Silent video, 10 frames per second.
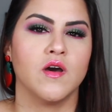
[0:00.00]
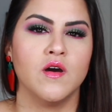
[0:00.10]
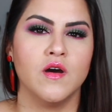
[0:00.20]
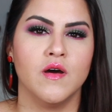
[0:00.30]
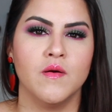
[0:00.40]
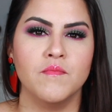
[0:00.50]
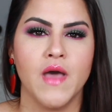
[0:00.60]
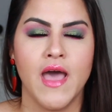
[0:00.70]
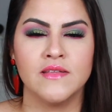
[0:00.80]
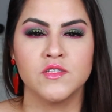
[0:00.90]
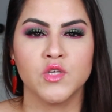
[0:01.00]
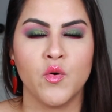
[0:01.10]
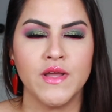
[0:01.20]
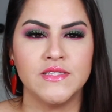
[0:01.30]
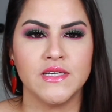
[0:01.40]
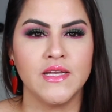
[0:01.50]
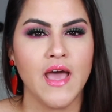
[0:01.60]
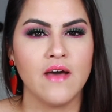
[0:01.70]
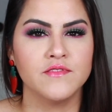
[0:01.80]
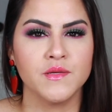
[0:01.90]
and so I did
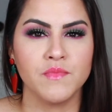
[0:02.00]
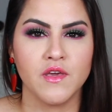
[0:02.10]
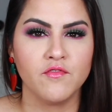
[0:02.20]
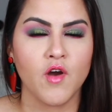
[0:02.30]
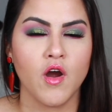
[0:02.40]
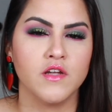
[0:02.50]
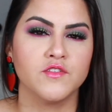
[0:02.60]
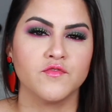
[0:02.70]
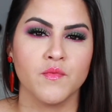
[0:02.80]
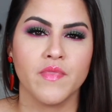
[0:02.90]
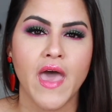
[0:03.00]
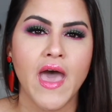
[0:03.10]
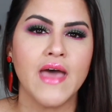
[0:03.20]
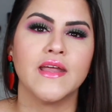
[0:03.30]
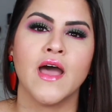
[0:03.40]
have some gift cards from that.